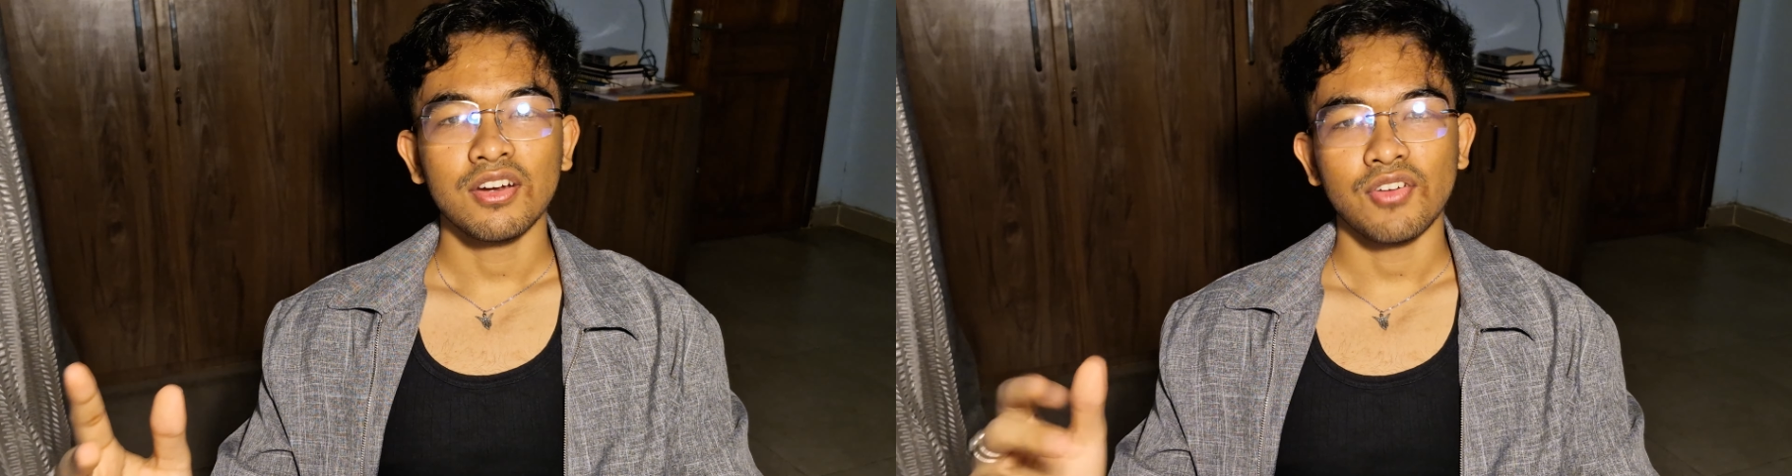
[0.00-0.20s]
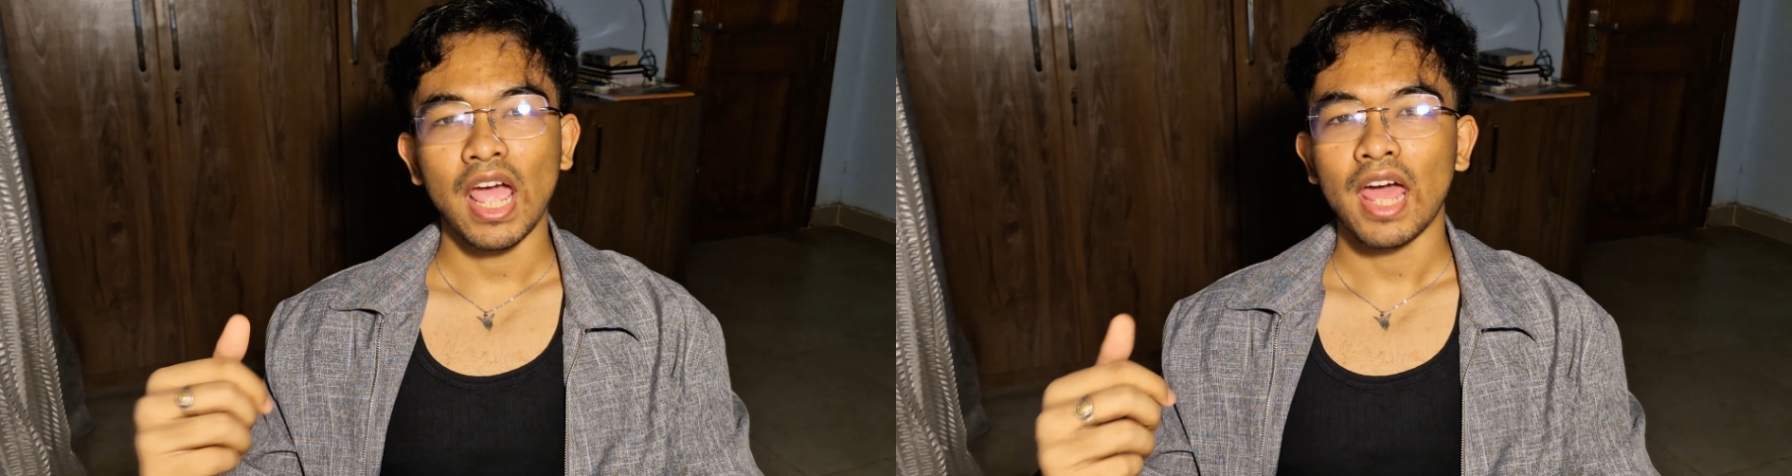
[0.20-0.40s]

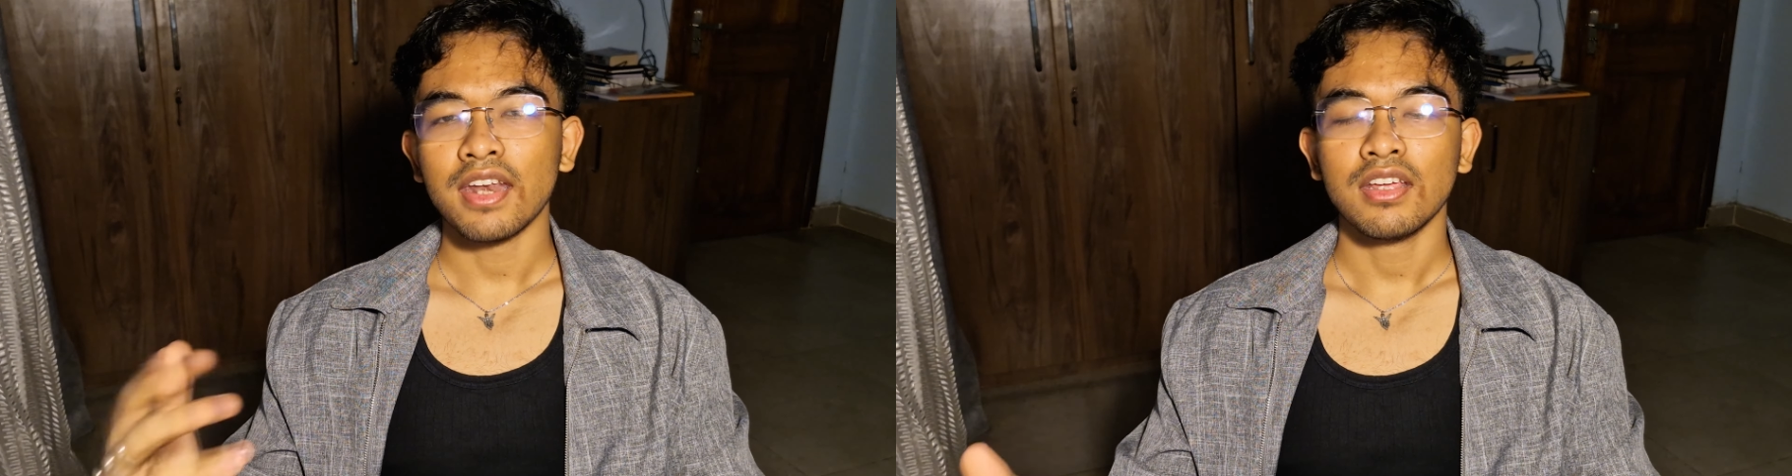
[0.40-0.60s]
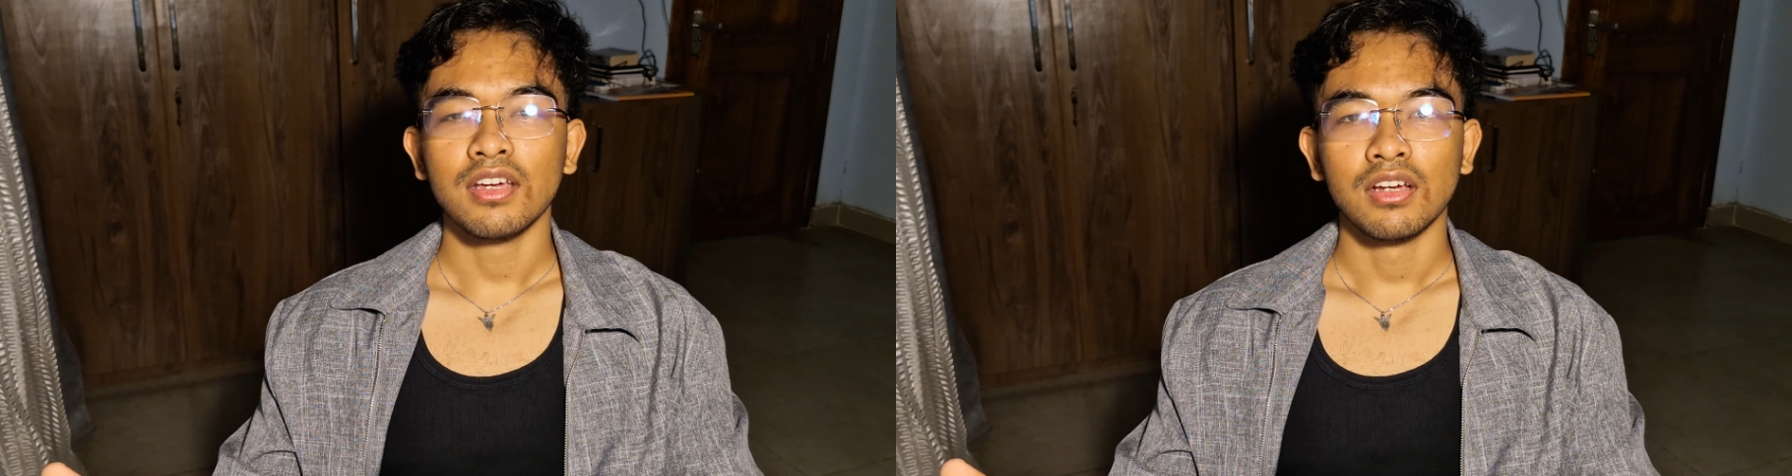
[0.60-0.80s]

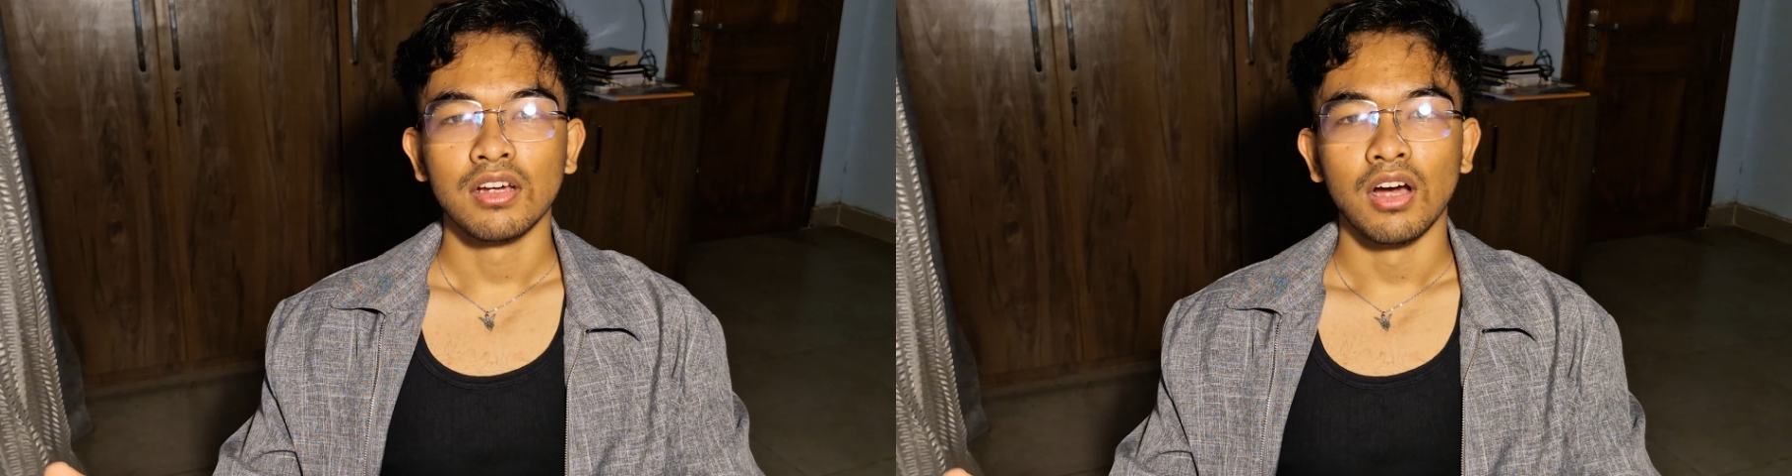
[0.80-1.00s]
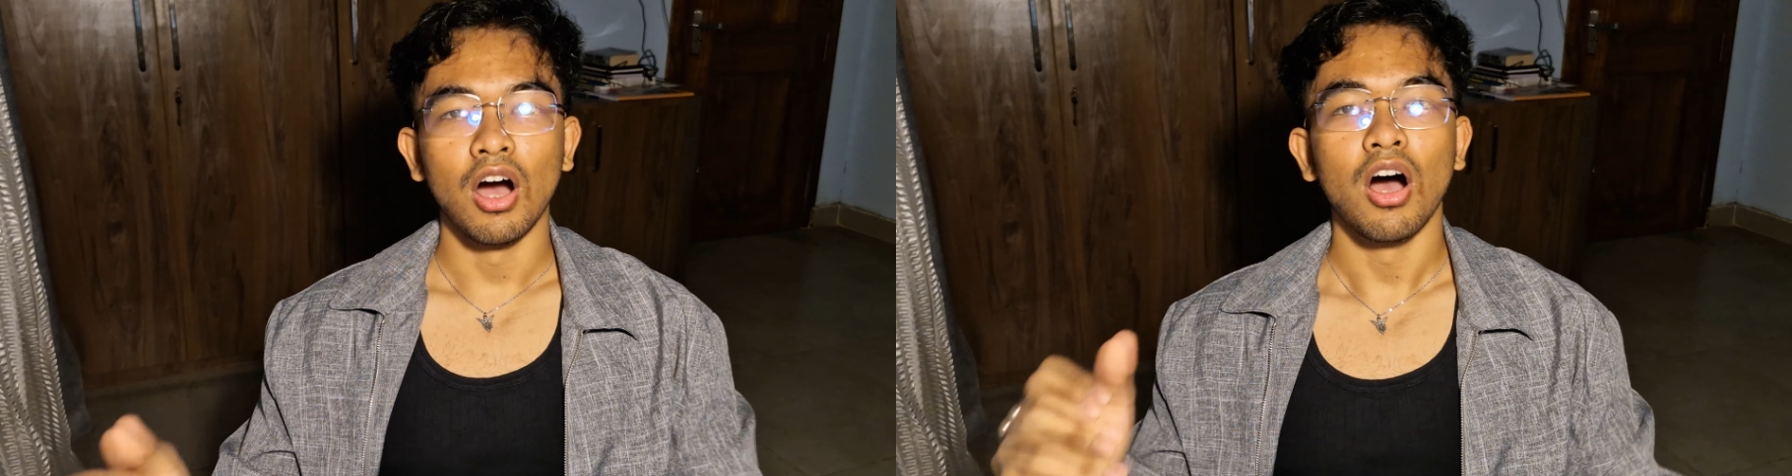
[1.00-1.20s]
ran
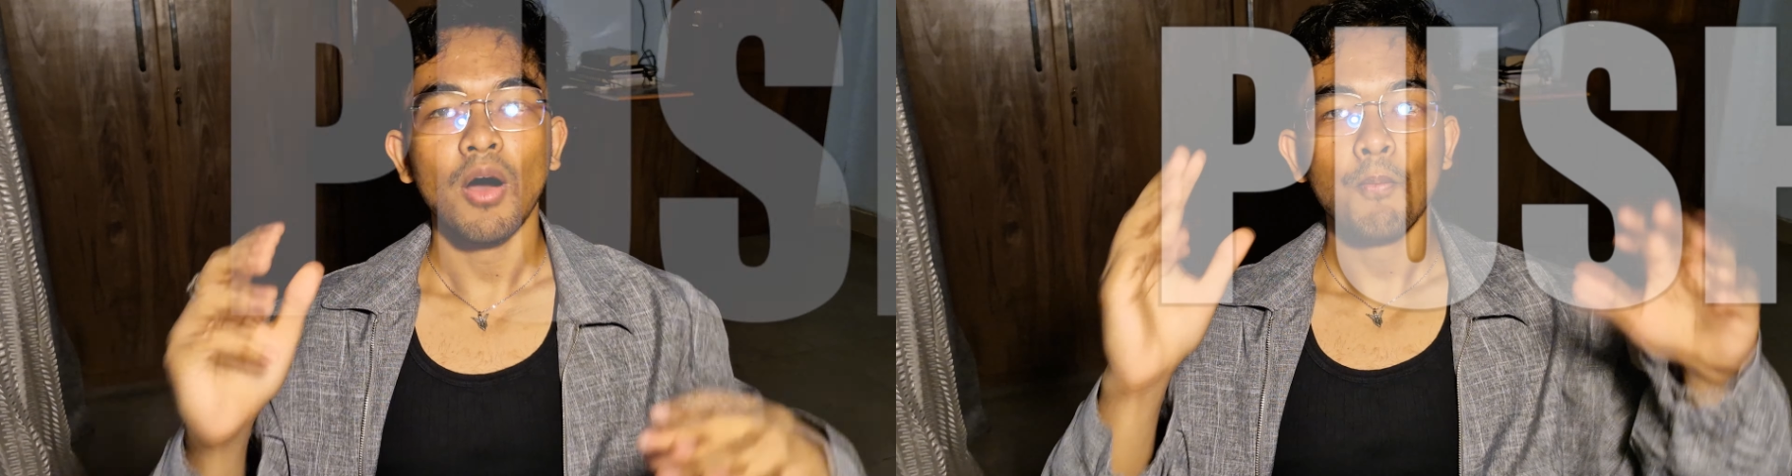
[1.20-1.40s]
a